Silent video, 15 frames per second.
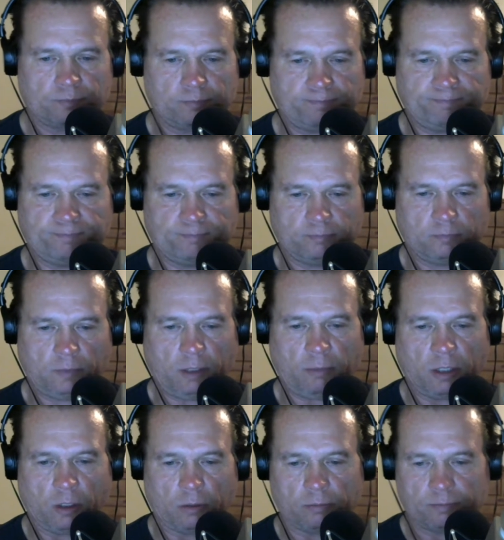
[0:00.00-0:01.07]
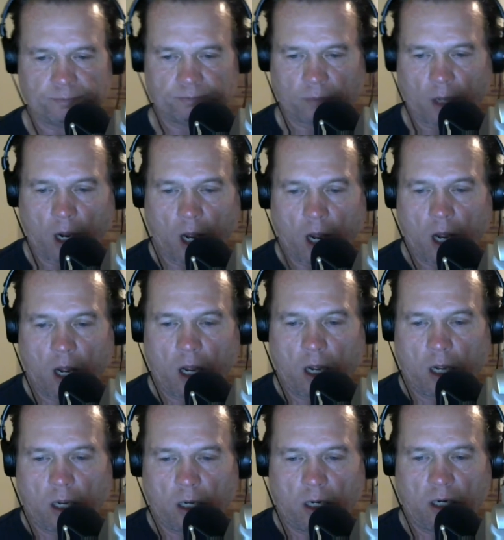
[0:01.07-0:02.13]
Leave me alone.
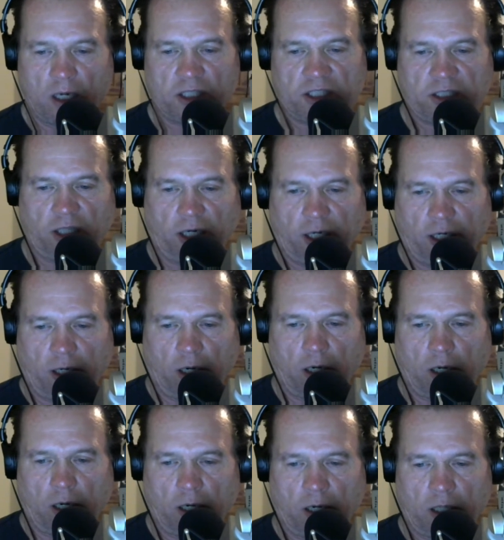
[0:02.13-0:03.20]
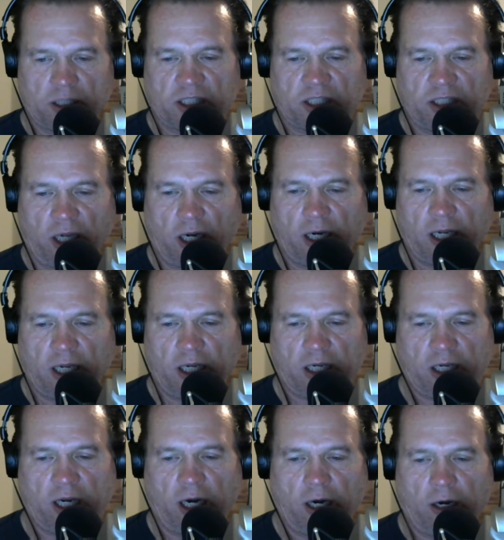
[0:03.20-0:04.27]
A study
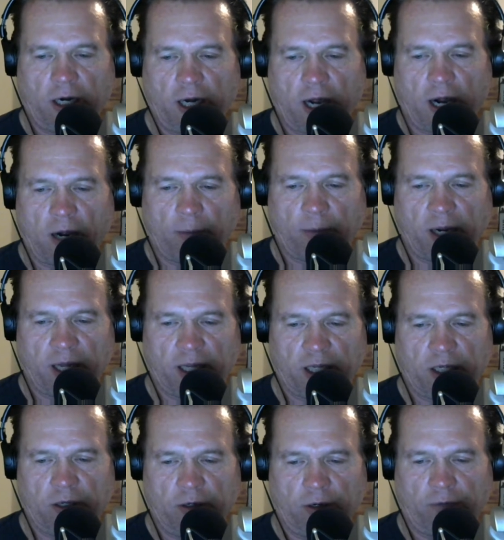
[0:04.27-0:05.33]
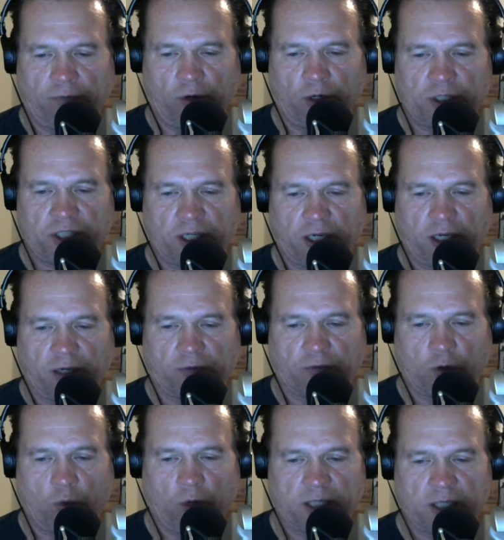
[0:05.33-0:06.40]
carried out by the University of
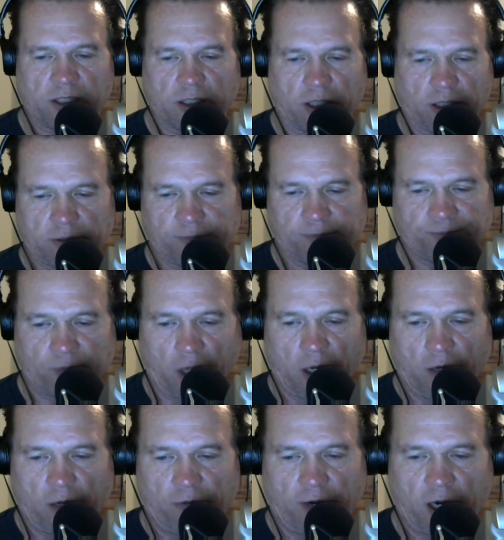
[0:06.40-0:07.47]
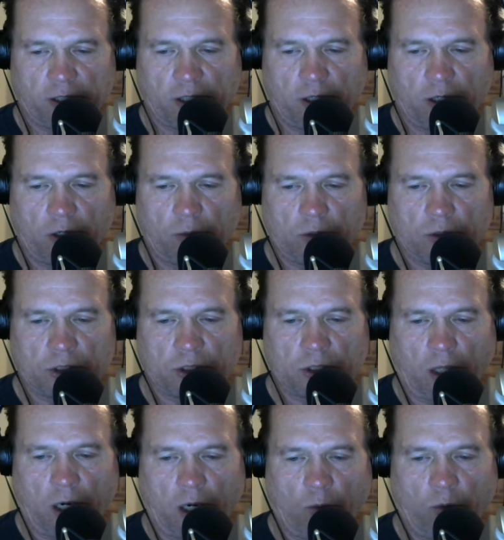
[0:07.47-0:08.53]
Queensland found that almost
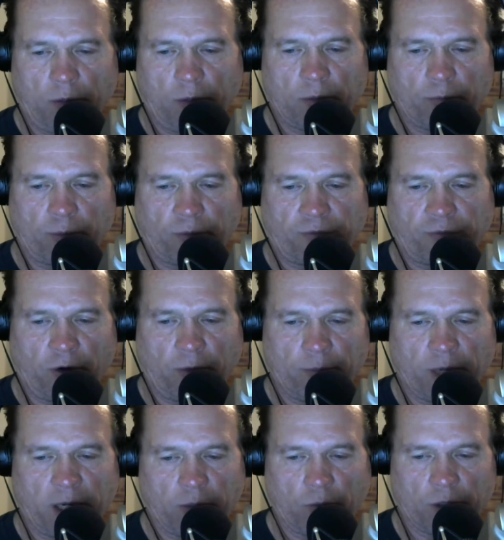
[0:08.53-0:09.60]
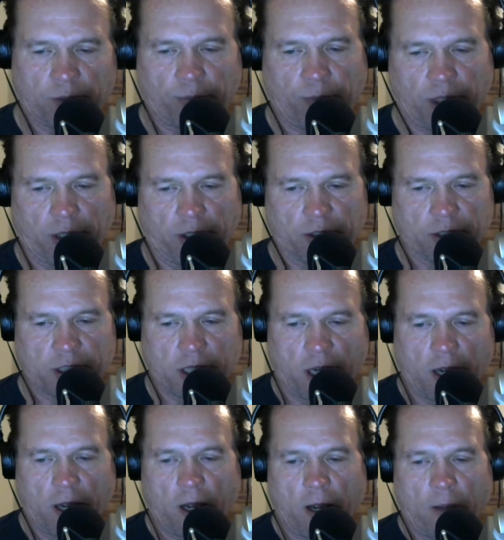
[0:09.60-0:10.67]
all women prefer men with beards,
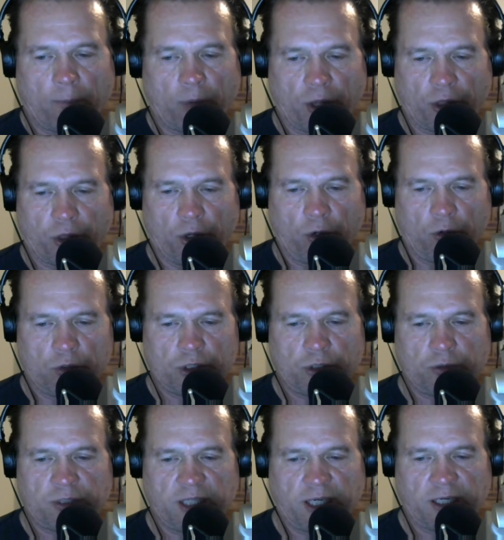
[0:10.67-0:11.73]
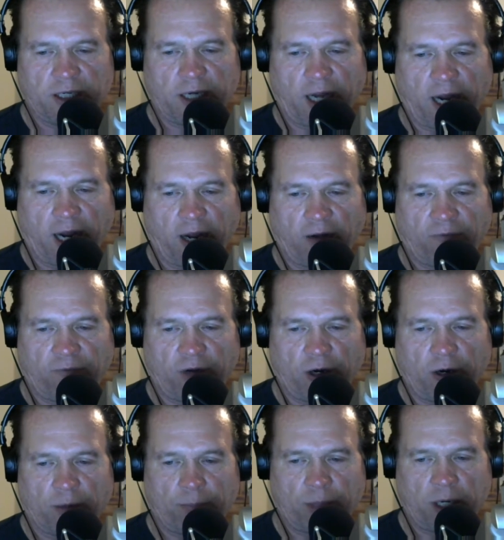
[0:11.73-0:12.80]
but those who didn't had a
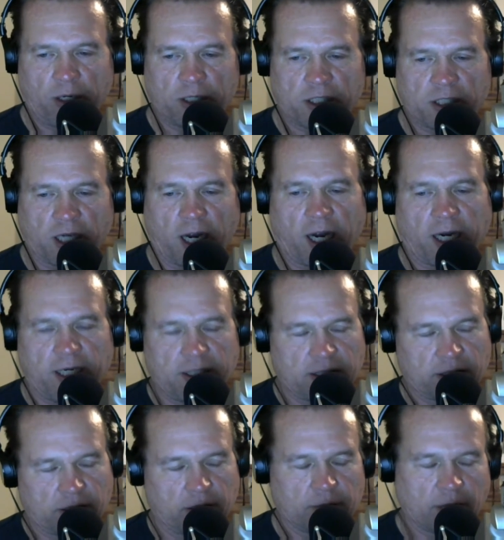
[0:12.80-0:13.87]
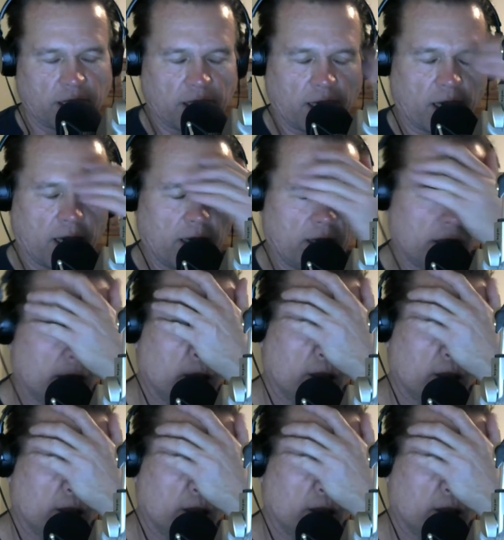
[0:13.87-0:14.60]
fear of parasites. Oh my God.